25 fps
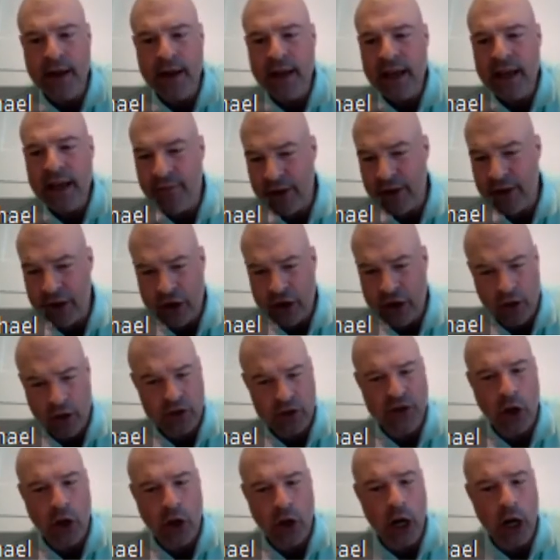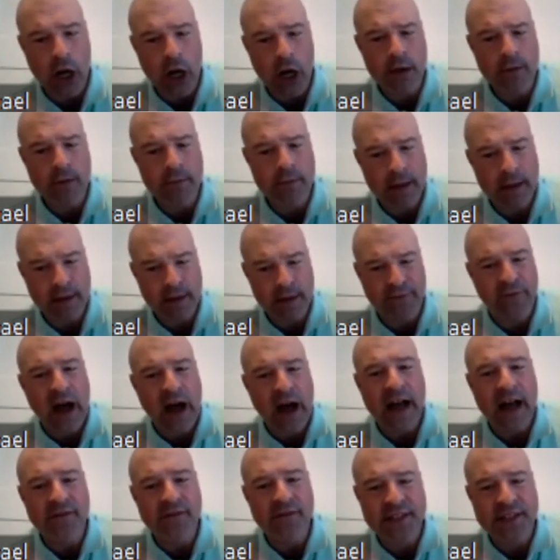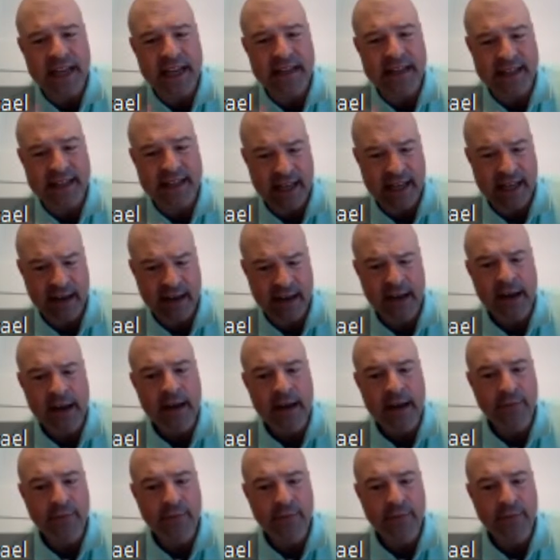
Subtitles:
If he curls hard, maybe 5 stays in.